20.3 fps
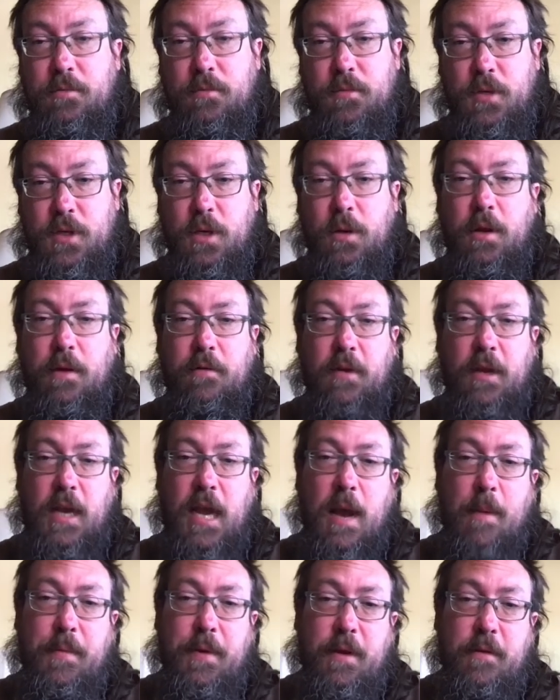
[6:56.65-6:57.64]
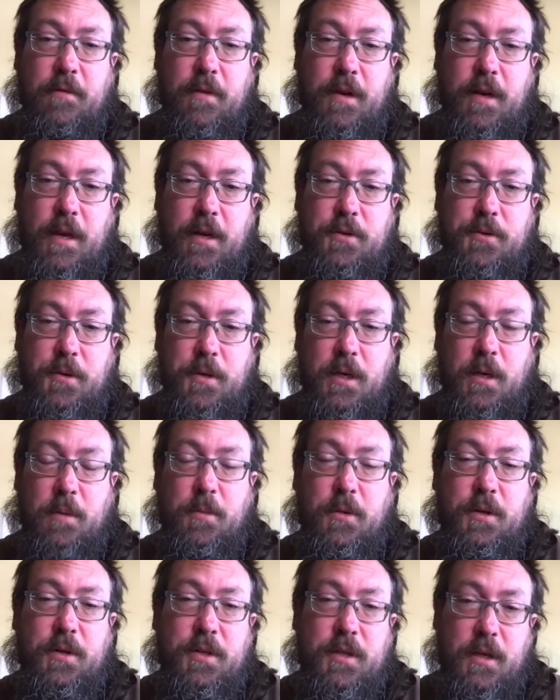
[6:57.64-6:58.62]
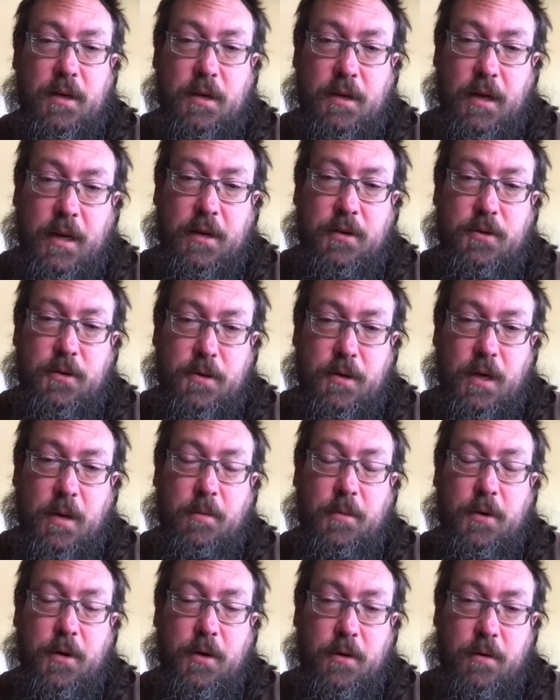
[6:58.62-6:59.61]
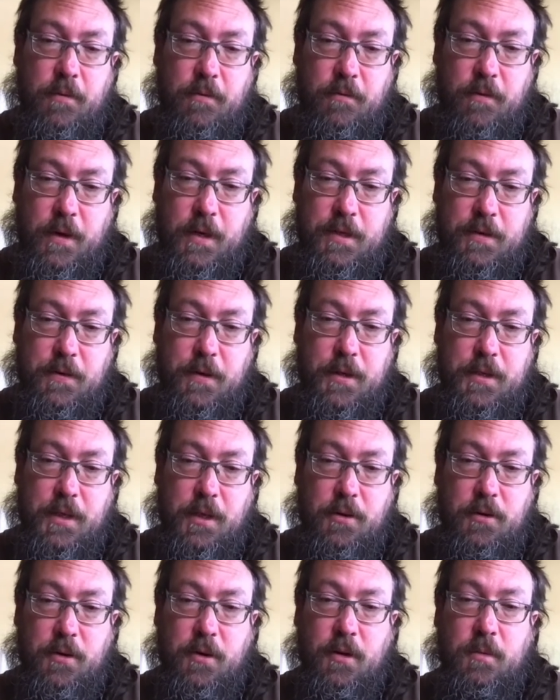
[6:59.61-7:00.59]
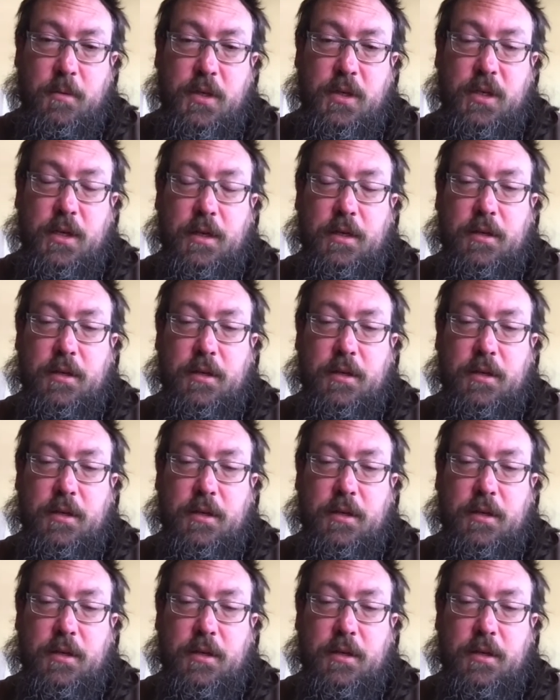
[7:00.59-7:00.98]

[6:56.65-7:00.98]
So you have a copy of the natural numbers, and a natural number, as far as the Turing machine is